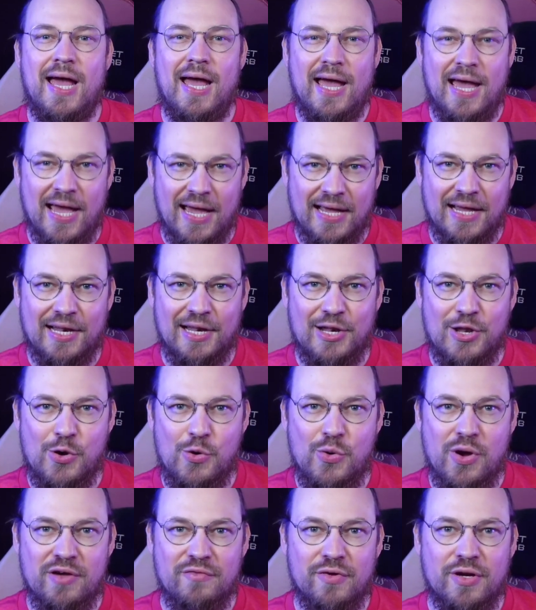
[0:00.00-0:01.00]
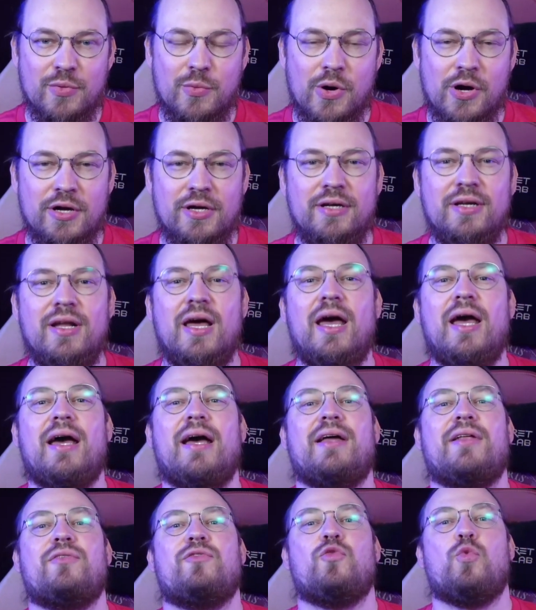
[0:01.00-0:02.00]
Hello, everyone,
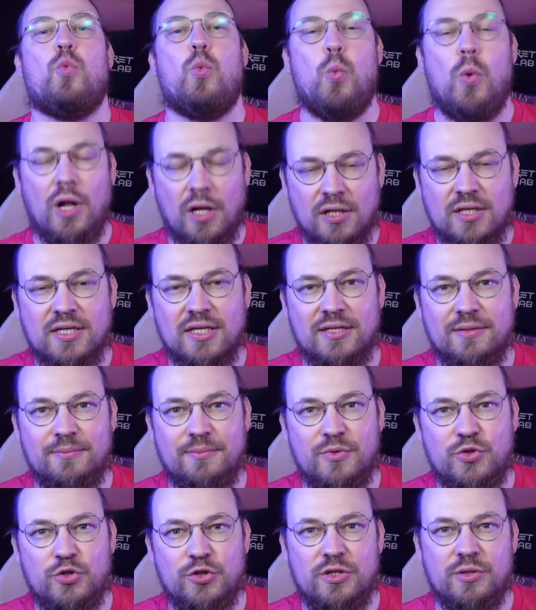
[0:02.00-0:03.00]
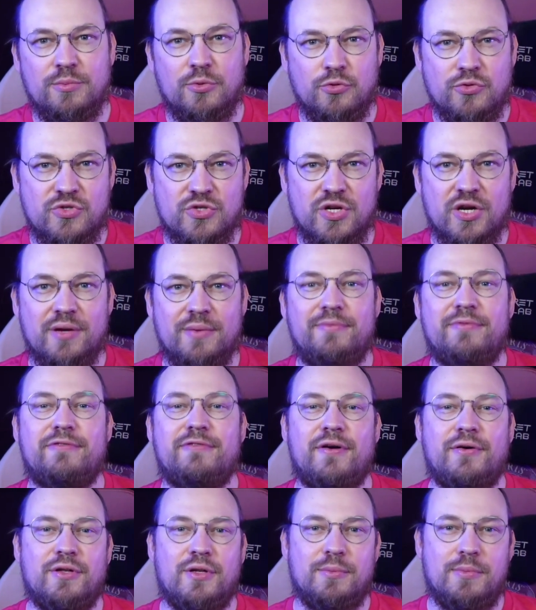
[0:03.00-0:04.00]
and welcome to the Bootstrapped
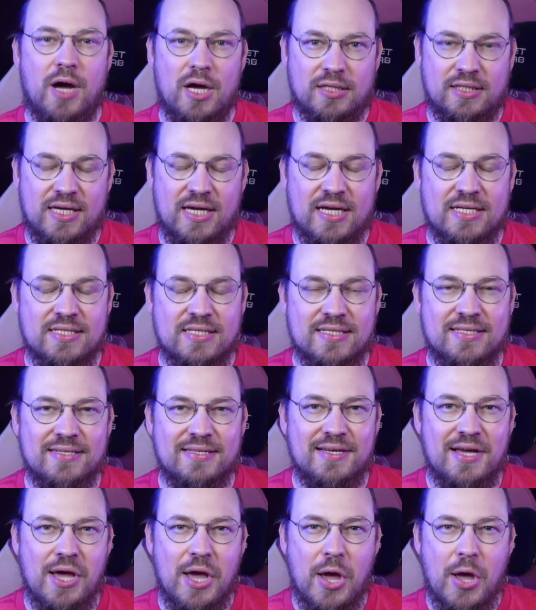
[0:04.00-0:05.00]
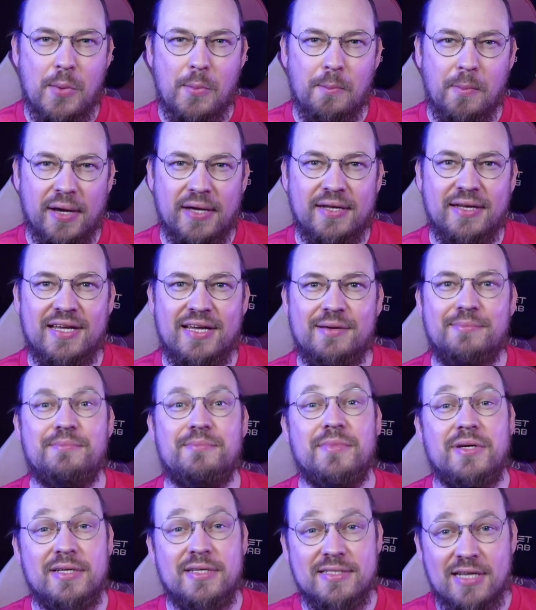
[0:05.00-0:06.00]
Founder Podcast. My name
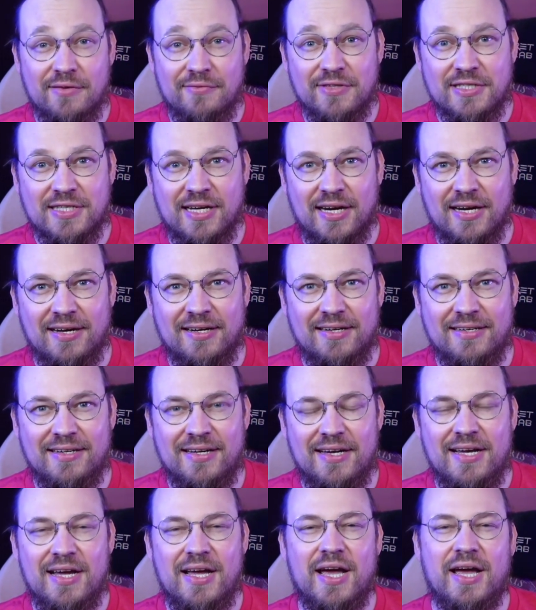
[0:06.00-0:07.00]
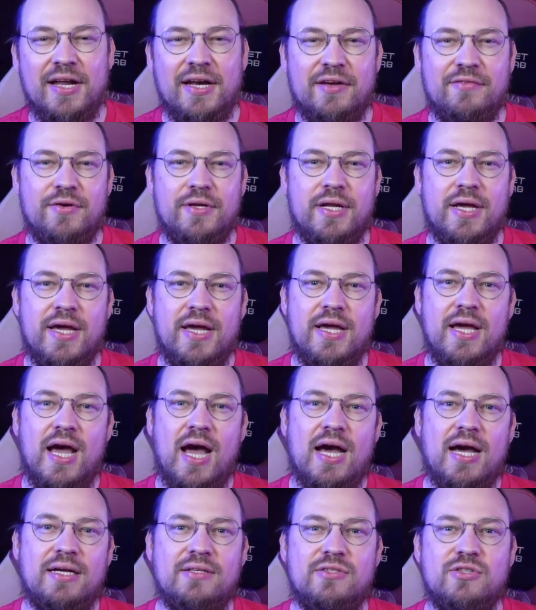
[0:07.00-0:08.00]
is Abid Kal, and every day
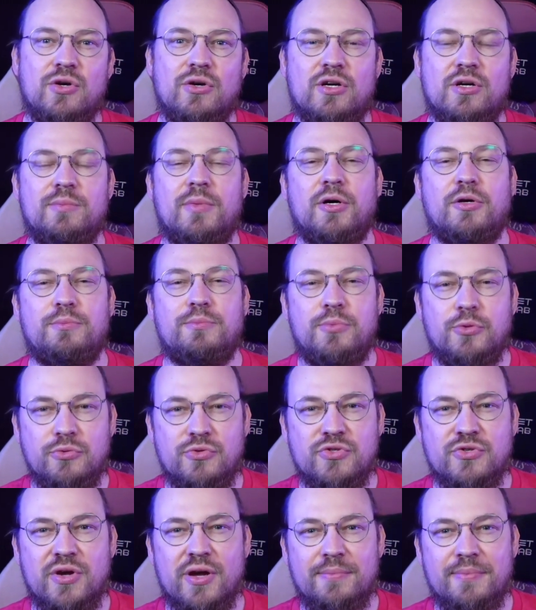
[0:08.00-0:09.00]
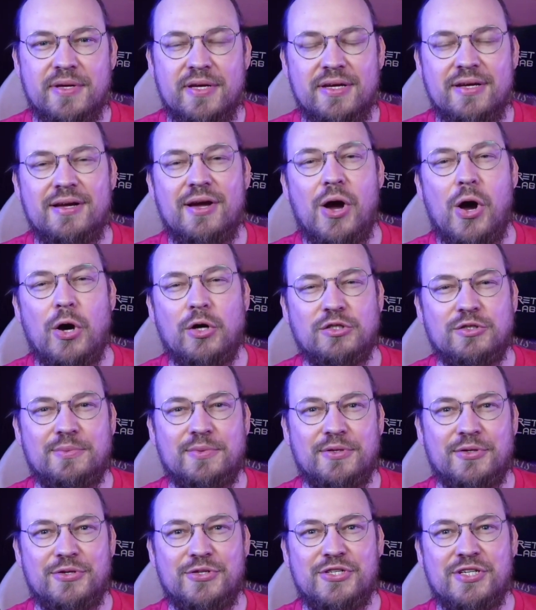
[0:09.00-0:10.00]
I talk about bootstrapping,
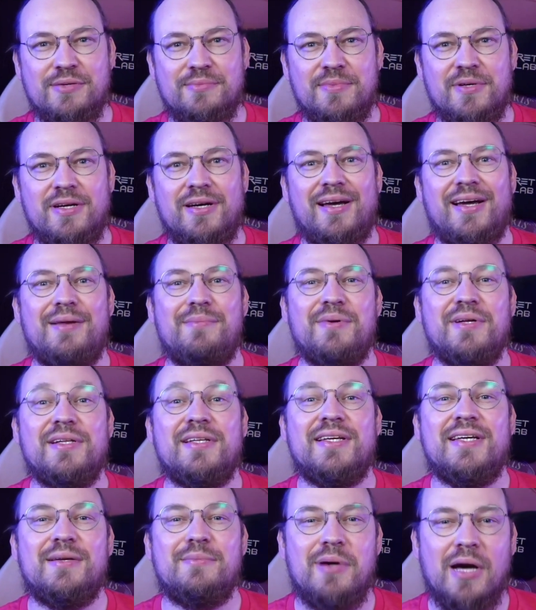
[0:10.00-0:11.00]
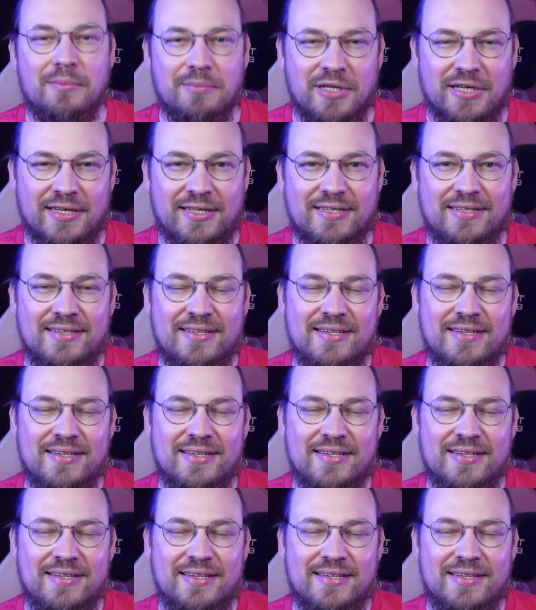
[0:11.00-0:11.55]
entrepreneurship, and building in public.